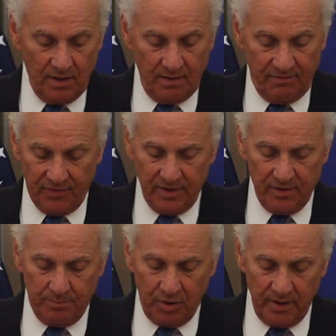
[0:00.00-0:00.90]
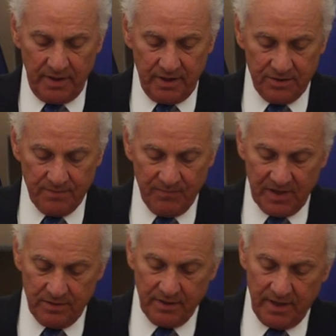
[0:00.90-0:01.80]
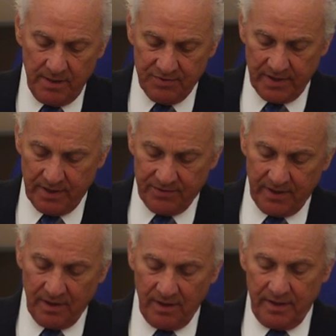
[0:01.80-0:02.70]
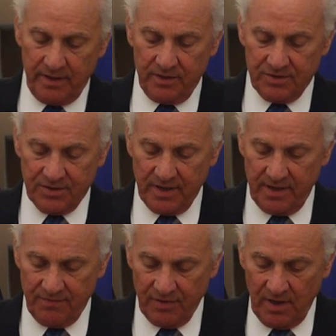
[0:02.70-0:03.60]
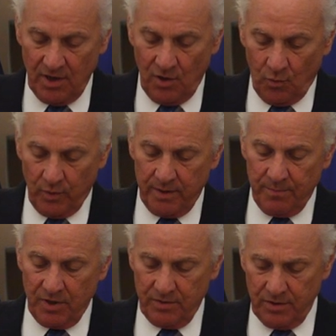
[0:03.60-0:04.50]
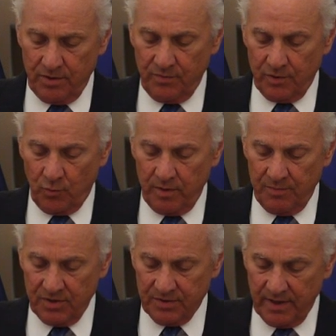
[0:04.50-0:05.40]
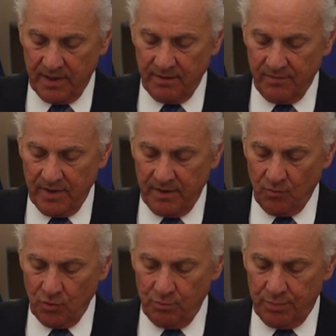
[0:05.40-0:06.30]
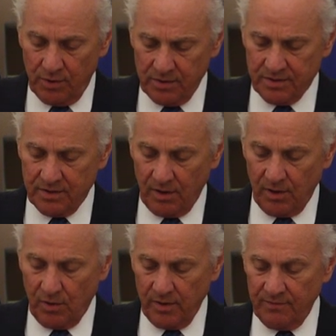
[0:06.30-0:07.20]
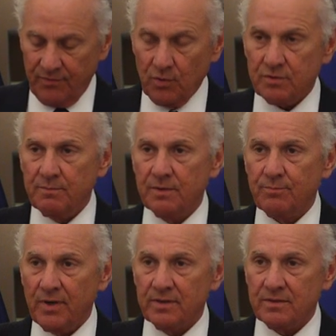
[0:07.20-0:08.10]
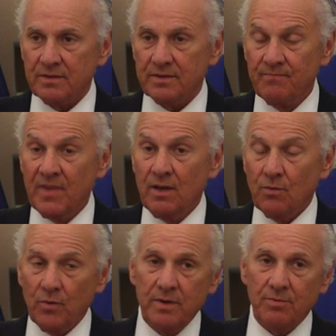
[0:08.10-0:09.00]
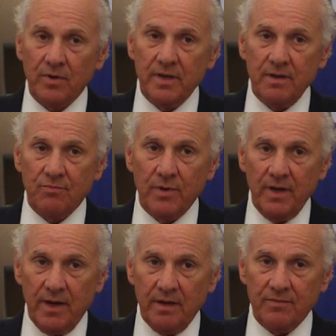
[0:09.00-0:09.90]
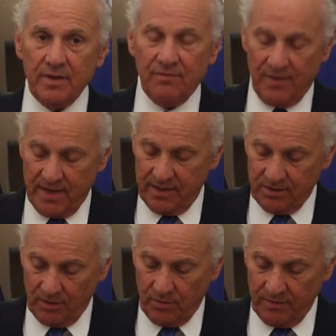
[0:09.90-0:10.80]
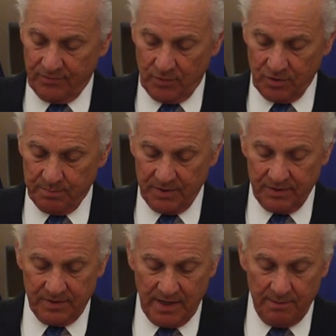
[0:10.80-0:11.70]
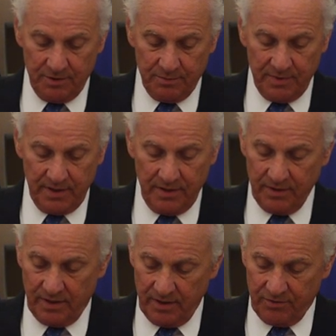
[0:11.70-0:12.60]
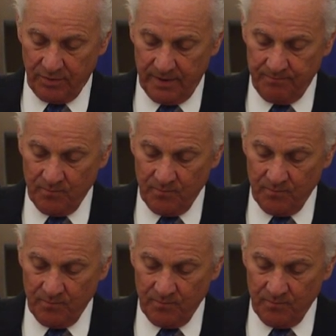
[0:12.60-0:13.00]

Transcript: Fund the police. To keep South Carolinians safe, we know that we must have a robust law enforcement presence. We believe we have the finest law enforcement establishment in the country.